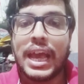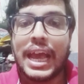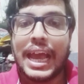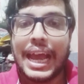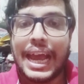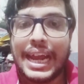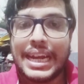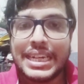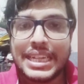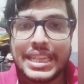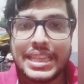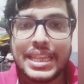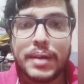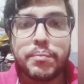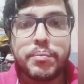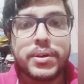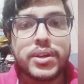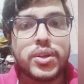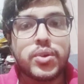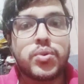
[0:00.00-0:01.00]
And in
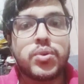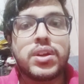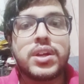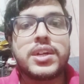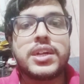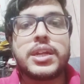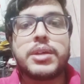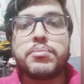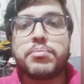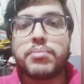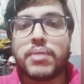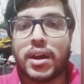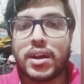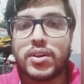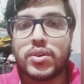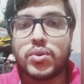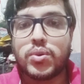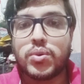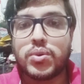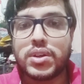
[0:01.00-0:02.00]
that particular
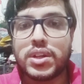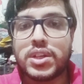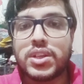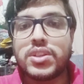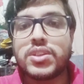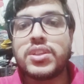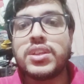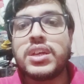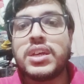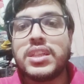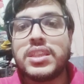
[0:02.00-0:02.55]
demand notice